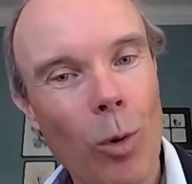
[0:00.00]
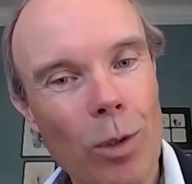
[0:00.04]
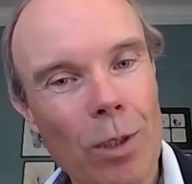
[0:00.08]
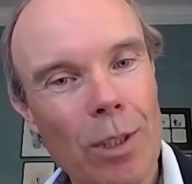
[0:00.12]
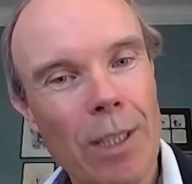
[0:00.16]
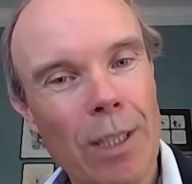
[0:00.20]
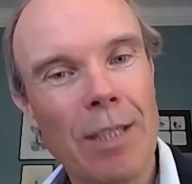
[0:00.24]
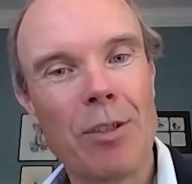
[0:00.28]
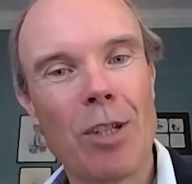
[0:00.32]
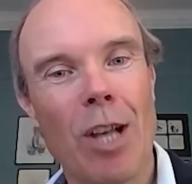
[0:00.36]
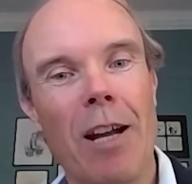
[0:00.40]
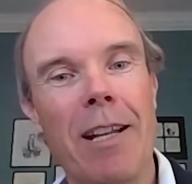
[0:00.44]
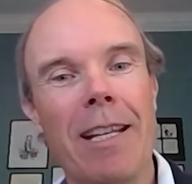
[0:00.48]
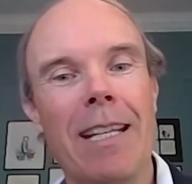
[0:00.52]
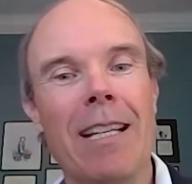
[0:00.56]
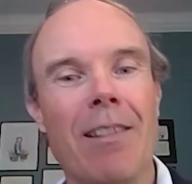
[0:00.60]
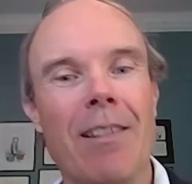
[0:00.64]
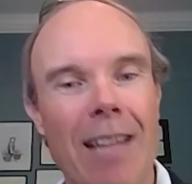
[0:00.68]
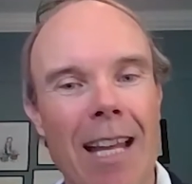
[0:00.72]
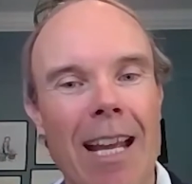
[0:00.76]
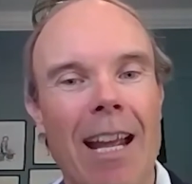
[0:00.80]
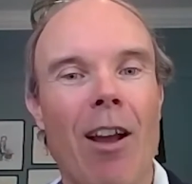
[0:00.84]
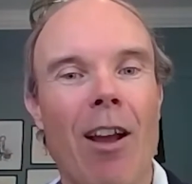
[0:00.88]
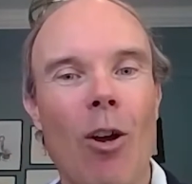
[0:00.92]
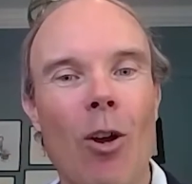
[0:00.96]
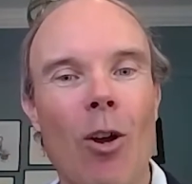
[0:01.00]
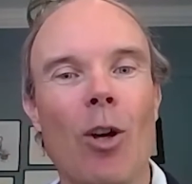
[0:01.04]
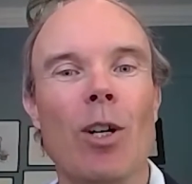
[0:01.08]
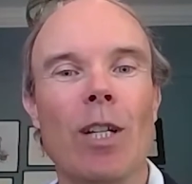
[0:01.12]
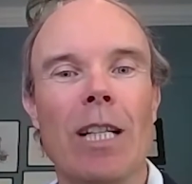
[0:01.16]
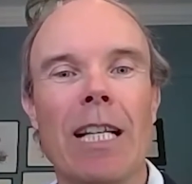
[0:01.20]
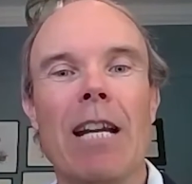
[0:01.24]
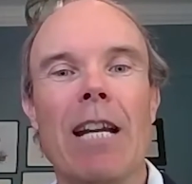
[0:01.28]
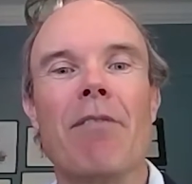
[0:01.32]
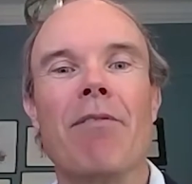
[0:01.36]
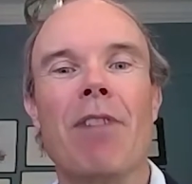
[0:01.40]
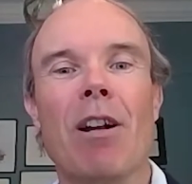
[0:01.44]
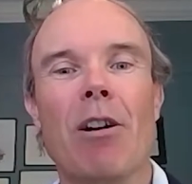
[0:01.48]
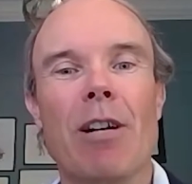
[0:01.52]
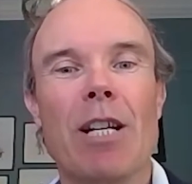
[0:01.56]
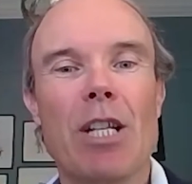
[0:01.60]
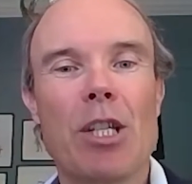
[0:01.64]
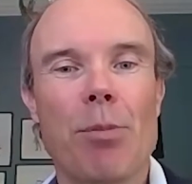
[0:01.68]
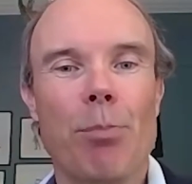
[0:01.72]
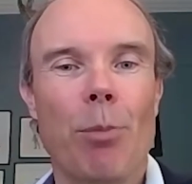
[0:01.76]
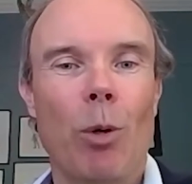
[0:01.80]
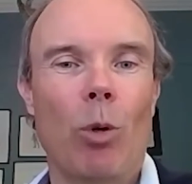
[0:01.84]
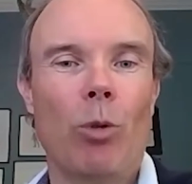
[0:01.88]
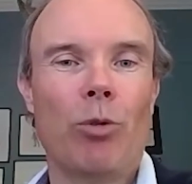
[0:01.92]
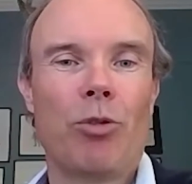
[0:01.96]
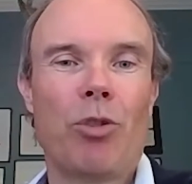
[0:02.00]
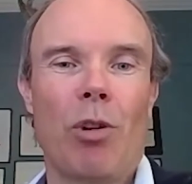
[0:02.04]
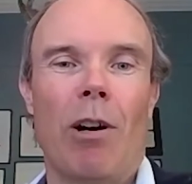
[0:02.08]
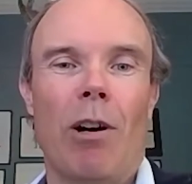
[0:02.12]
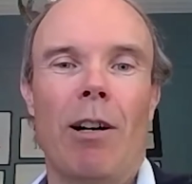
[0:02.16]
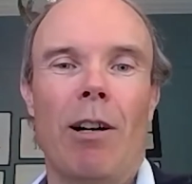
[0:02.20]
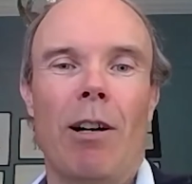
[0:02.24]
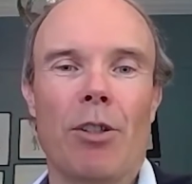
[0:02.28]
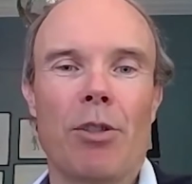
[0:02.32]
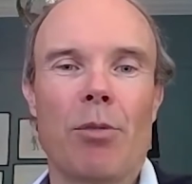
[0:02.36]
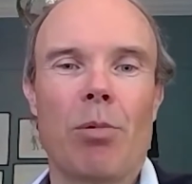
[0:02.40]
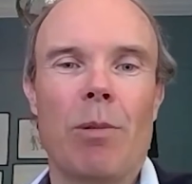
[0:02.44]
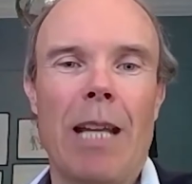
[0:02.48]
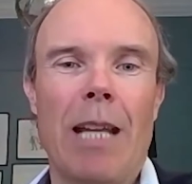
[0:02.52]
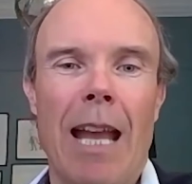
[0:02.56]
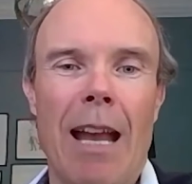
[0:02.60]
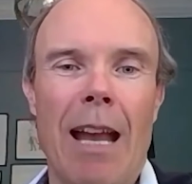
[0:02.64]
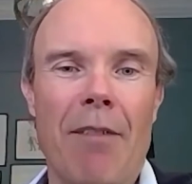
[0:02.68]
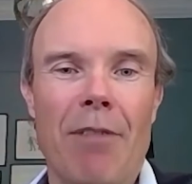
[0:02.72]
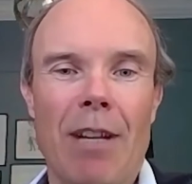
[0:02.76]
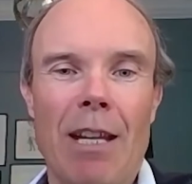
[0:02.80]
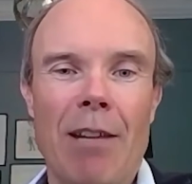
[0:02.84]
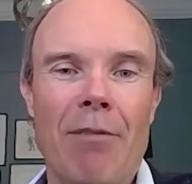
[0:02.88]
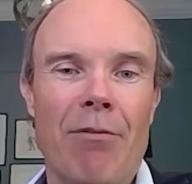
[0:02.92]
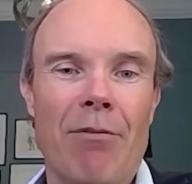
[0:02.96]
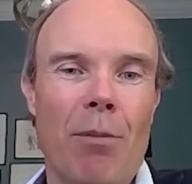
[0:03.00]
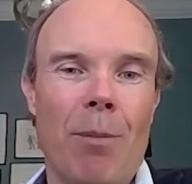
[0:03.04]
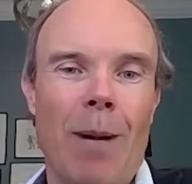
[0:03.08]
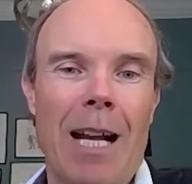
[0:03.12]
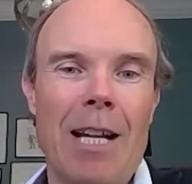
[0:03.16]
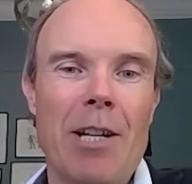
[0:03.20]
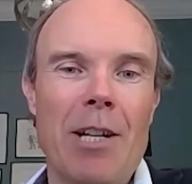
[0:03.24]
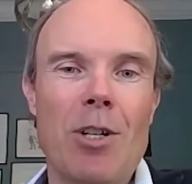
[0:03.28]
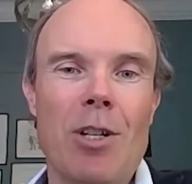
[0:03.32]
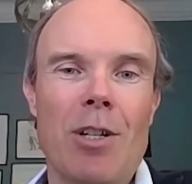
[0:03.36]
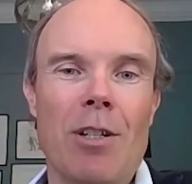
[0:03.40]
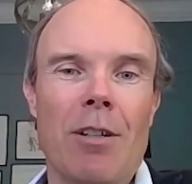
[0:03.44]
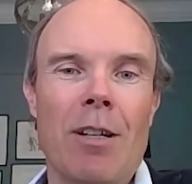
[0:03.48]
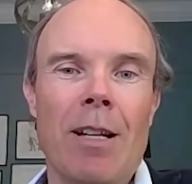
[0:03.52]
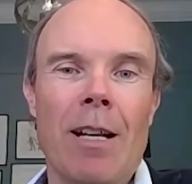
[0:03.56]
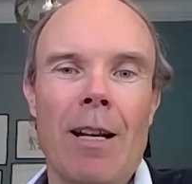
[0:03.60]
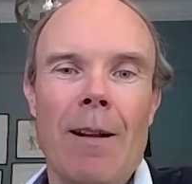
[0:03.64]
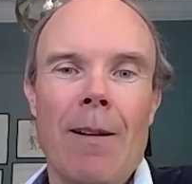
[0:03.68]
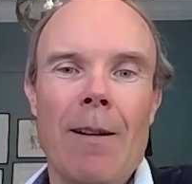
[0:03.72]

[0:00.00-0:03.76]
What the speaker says: It's only in their earlier, very small trials we have information.